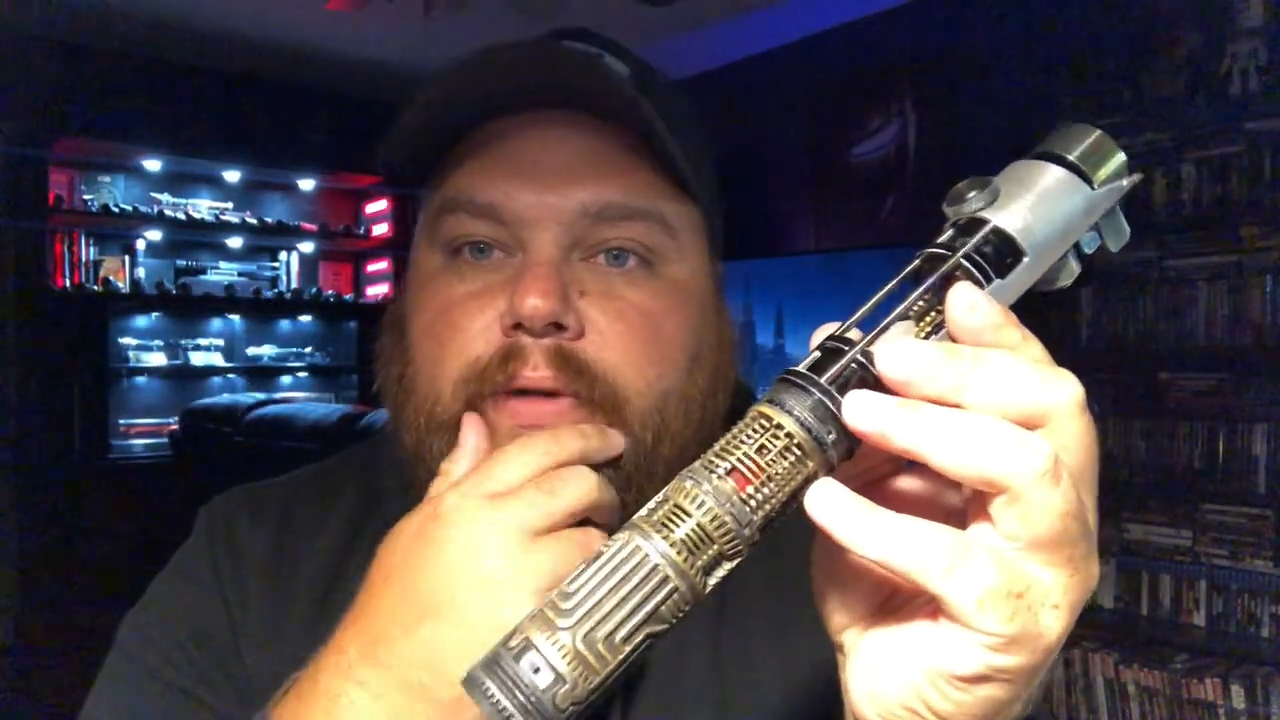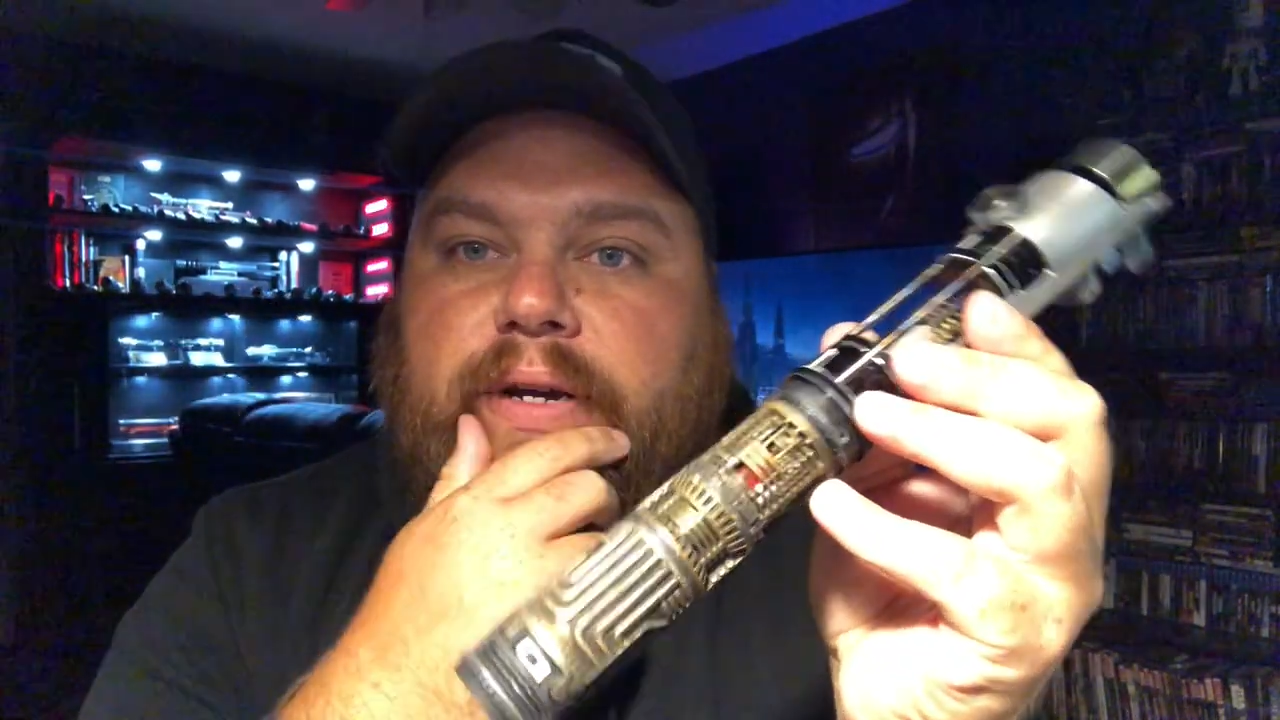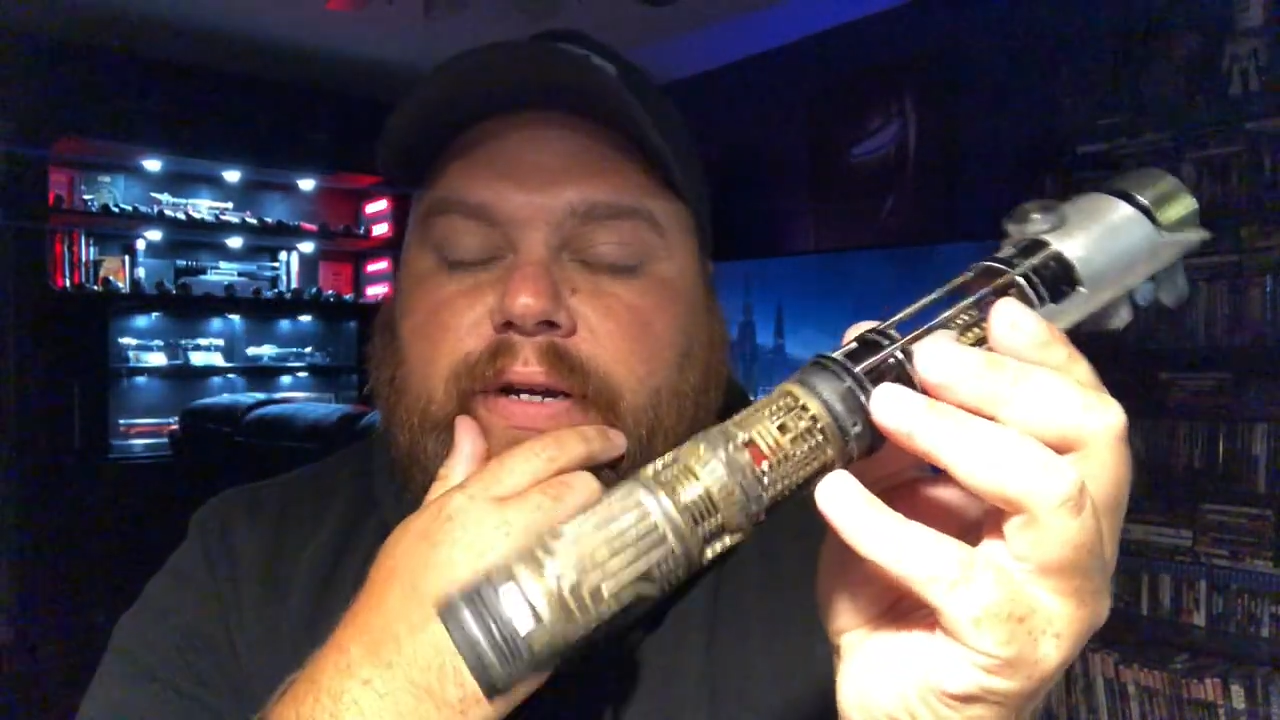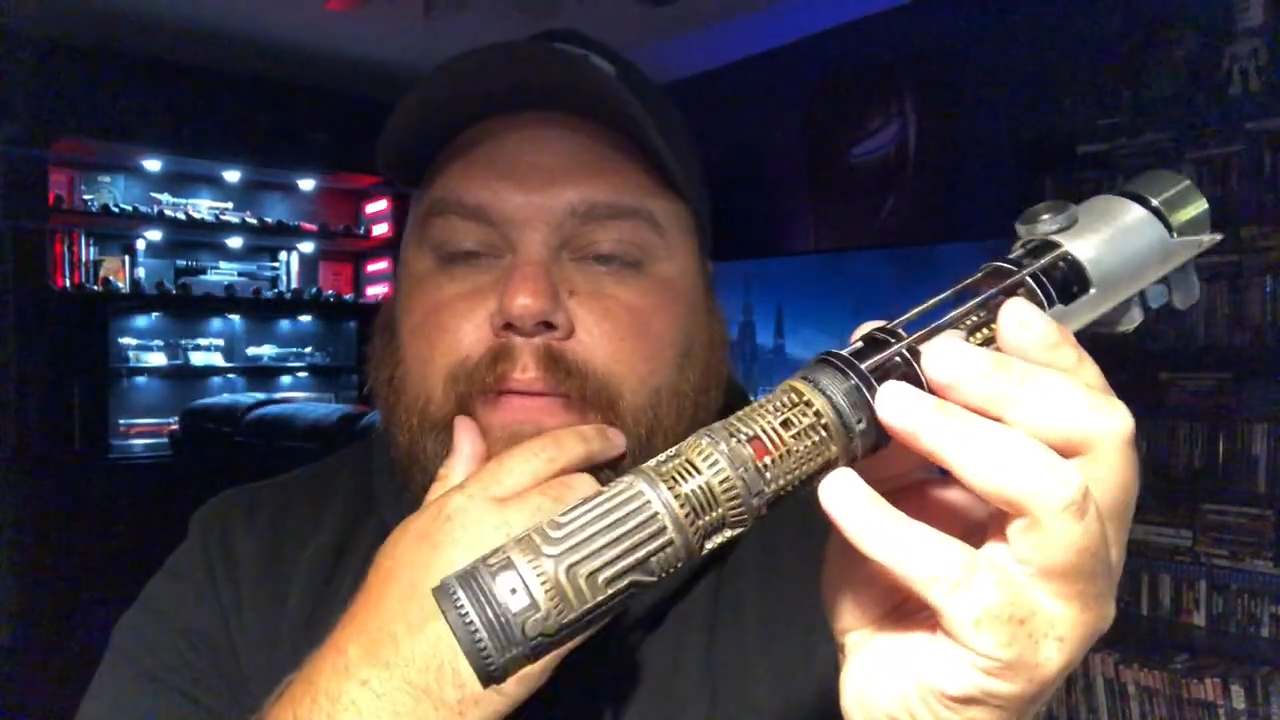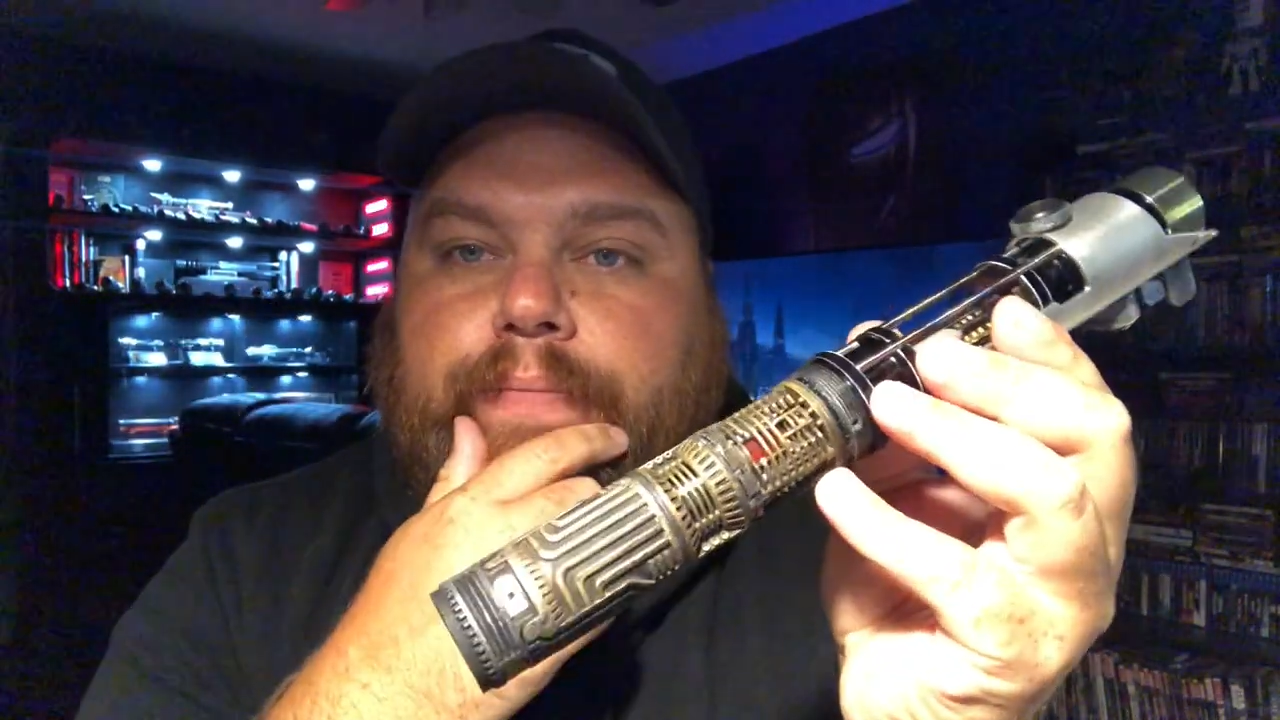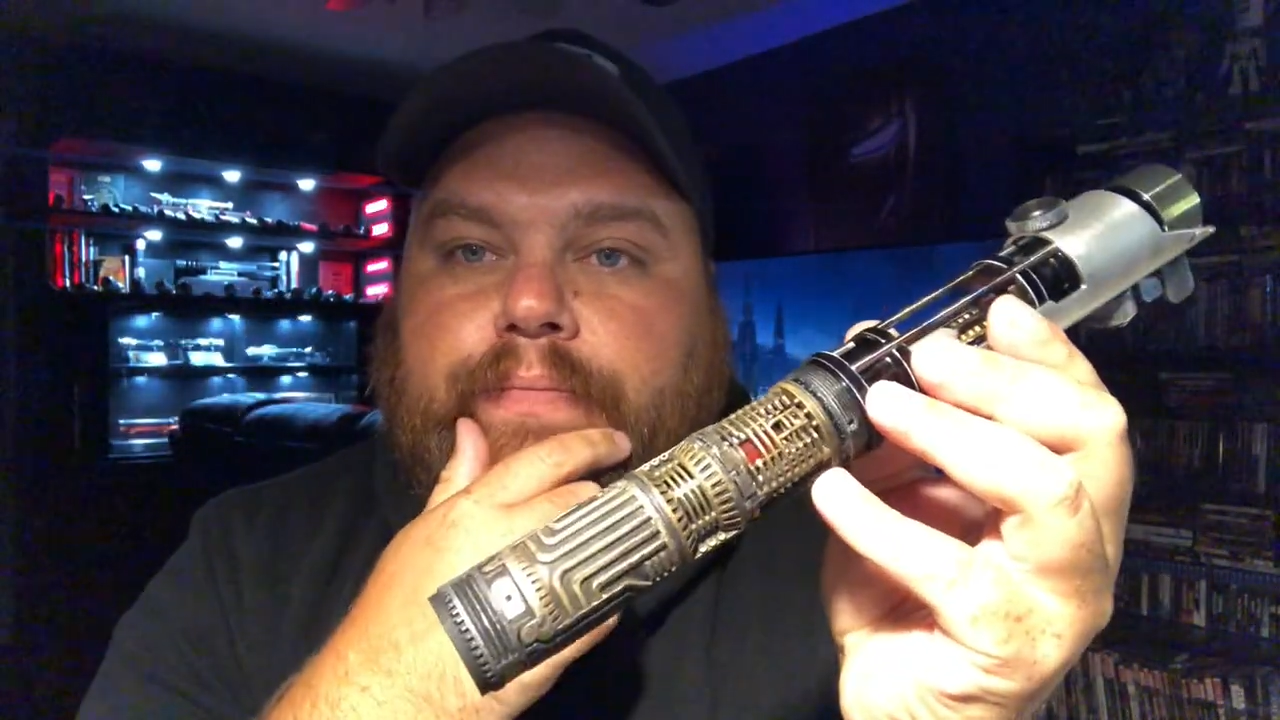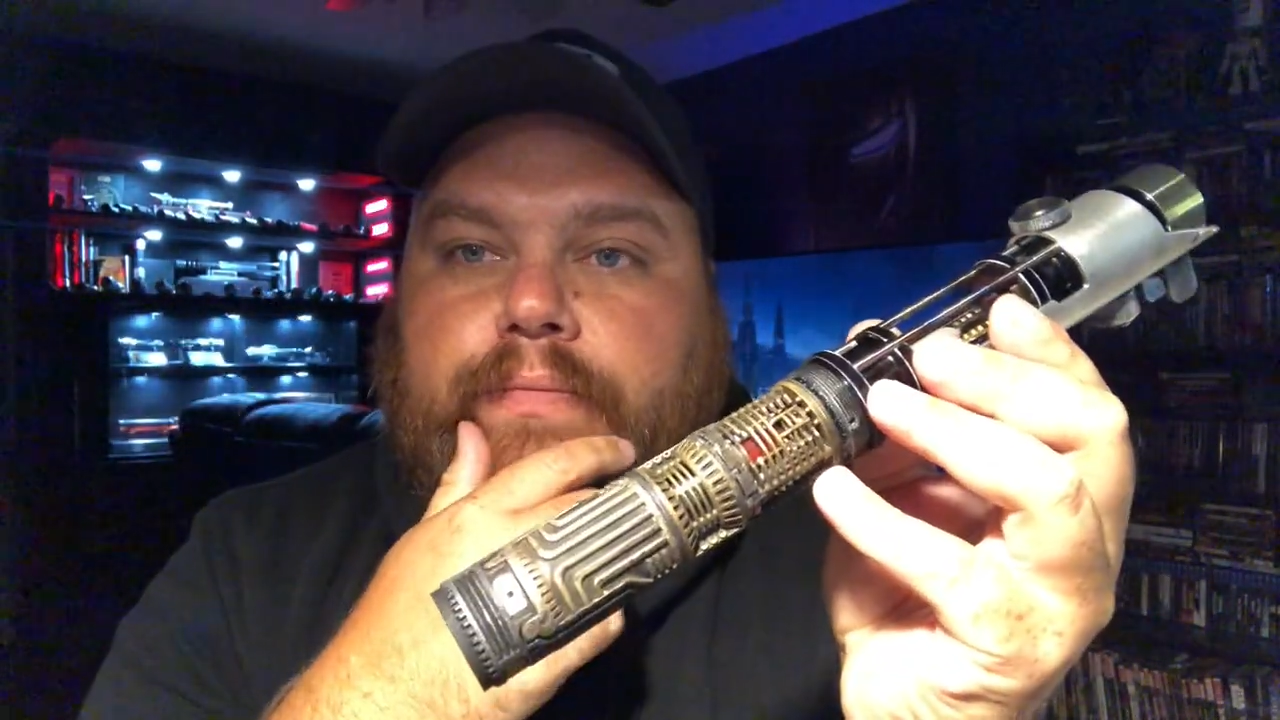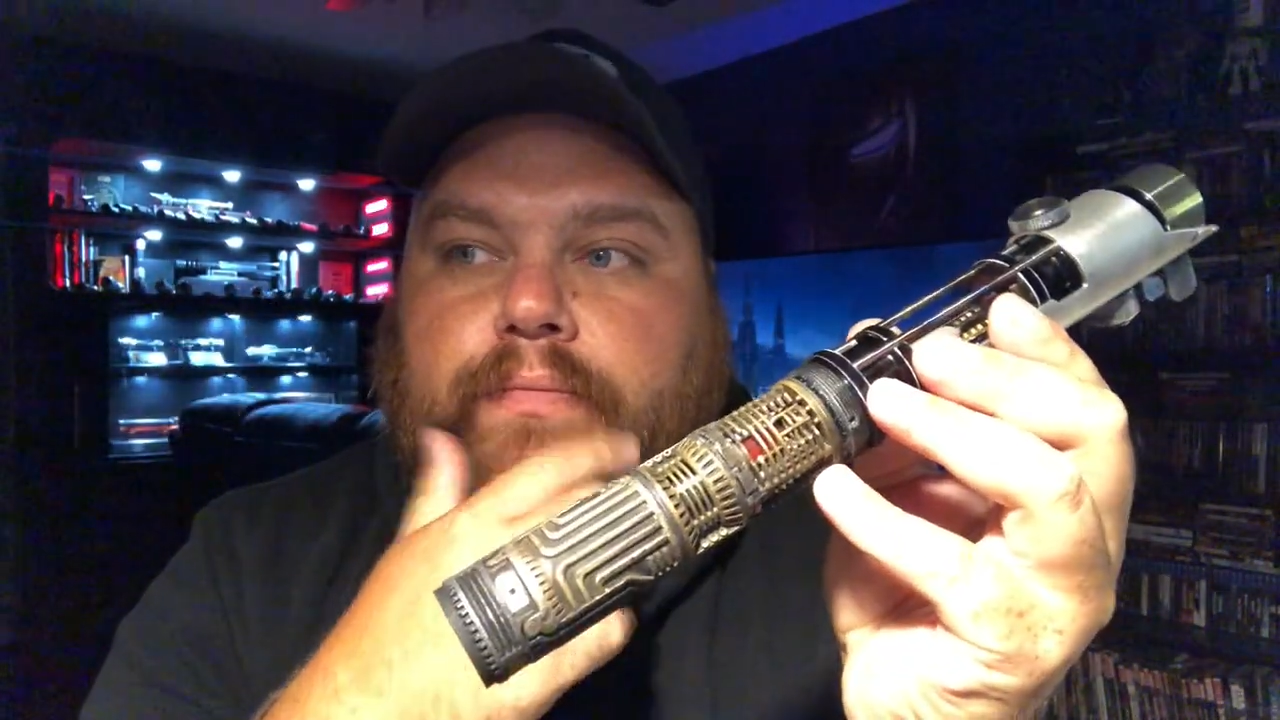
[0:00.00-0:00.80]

um,